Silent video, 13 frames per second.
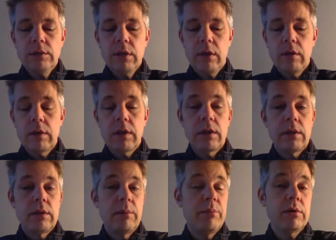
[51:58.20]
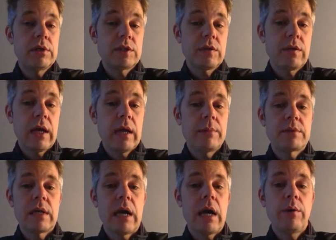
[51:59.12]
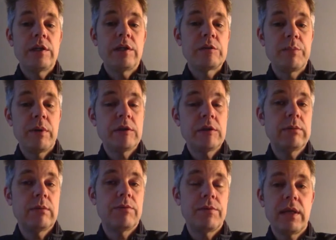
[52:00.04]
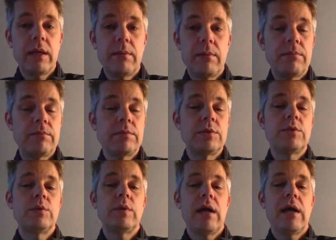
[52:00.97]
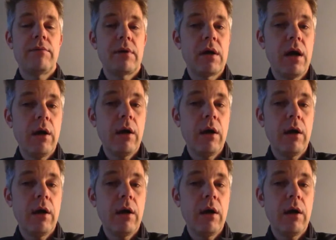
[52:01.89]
So the book describes how it is possible for them to have a